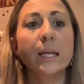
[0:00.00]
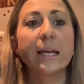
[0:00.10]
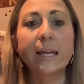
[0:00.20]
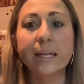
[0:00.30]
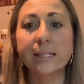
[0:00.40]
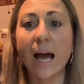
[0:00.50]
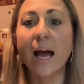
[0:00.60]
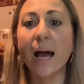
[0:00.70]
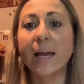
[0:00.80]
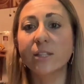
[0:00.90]
is
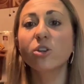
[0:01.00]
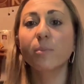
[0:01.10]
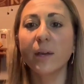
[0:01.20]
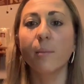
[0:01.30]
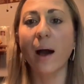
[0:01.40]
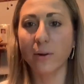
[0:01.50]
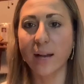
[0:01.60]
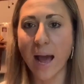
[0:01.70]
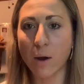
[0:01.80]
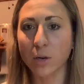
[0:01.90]
it took me about an
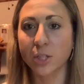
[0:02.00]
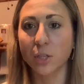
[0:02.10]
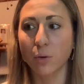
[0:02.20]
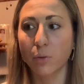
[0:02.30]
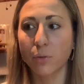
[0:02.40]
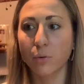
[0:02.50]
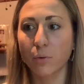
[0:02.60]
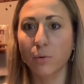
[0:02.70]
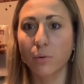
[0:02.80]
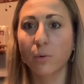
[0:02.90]
hour to go
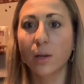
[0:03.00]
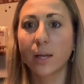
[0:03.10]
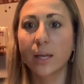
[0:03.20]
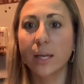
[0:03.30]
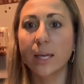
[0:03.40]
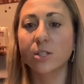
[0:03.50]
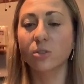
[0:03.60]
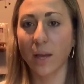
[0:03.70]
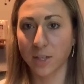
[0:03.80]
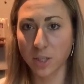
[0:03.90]
through each
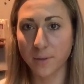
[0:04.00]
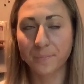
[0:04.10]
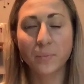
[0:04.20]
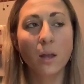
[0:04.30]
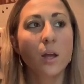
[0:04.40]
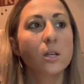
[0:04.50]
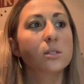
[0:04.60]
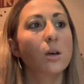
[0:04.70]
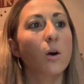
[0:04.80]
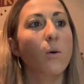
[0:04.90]
lecture.
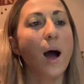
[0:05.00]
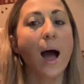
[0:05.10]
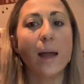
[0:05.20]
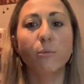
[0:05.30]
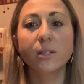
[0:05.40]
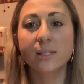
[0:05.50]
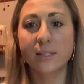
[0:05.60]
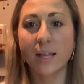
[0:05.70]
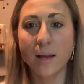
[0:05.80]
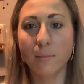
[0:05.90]
So I would
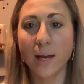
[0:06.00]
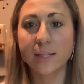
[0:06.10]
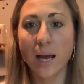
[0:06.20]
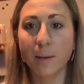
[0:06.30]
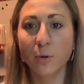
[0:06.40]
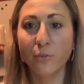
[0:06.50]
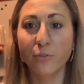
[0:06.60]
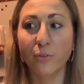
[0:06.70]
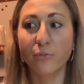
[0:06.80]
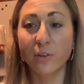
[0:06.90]
set my timer
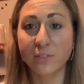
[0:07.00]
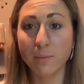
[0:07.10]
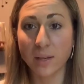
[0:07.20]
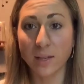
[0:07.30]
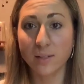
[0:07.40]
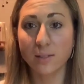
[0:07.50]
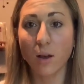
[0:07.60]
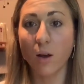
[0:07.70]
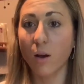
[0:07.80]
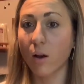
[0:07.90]
for 50 minutes
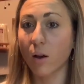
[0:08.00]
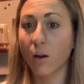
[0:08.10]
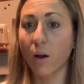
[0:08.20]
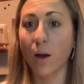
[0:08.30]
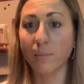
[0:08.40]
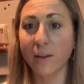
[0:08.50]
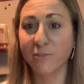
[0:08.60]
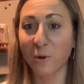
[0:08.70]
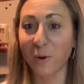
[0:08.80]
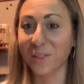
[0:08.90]
on my
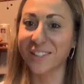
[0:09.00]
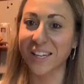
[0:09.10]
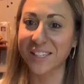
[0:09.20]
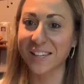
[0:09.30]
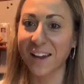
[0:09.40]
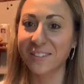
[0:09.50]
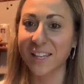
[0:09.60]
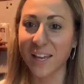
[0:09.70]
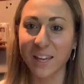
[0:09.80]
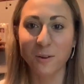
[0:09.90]
phone on the days that I would
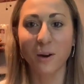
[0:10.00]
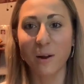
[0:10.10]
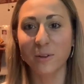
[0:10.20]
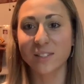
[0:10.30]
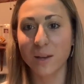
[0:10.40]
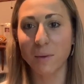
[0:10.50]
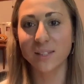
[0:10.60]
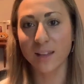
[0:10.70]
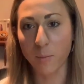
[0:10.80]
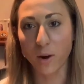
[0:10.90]
take it, or I would set my
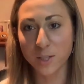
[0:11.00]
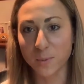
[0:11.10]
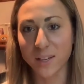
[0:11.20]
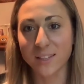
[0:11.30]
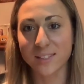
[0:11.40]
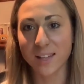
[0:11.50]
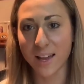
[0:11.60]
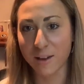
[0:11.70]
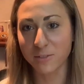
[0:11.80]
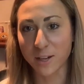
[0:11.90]
stopwatch because I
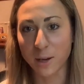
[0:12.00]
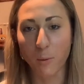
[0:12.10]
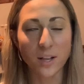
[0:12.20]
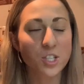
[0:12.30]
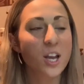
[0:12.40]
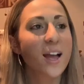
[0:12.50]
have a running watch.